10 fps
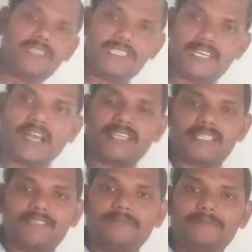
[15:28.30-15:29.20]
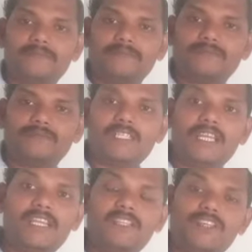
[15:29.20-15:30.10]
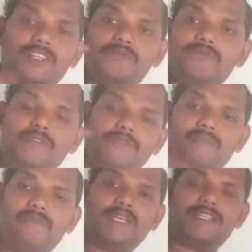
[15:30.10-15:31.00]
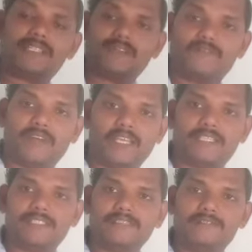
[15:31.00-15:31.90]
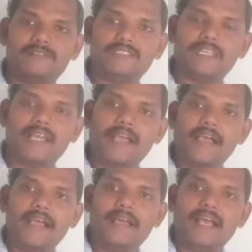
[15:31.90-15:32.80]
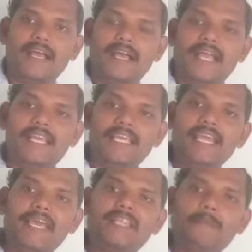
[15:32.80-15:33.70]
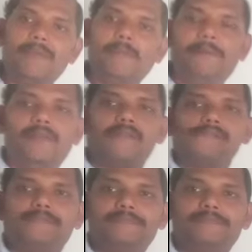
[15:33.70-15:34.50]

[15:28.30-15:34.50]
this grass, nearly 6 to 7 meters of height. And here the people